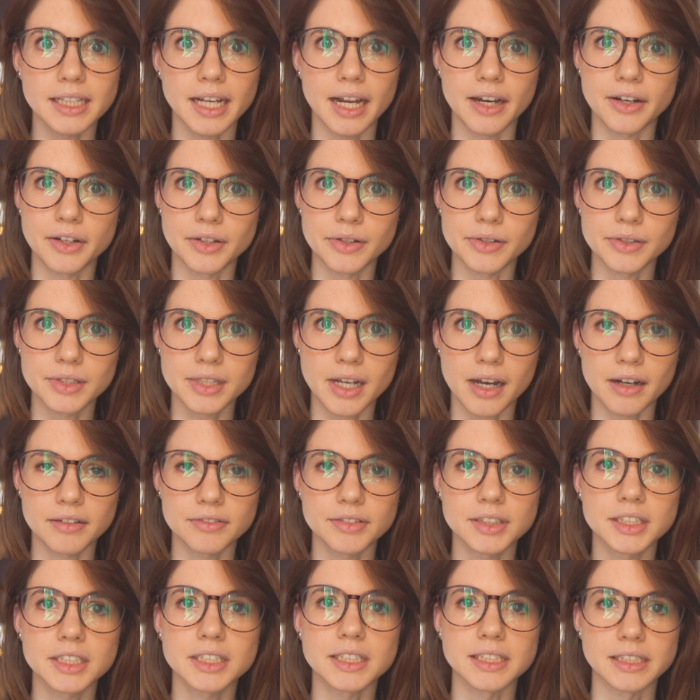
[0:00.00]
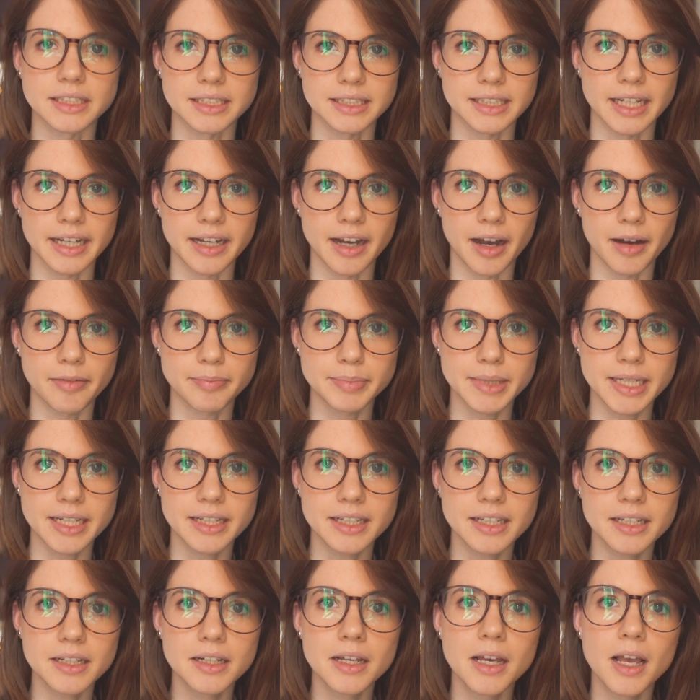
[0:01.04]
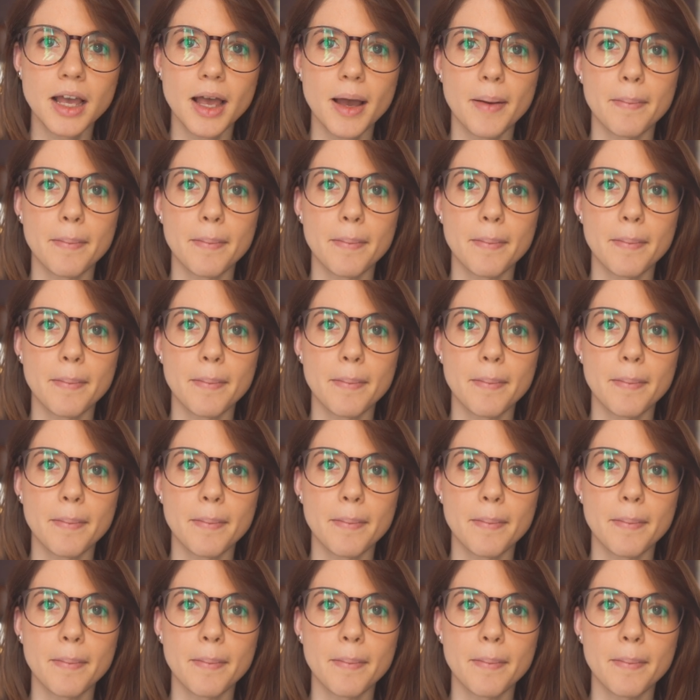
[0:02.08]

get news coverage and stay updated,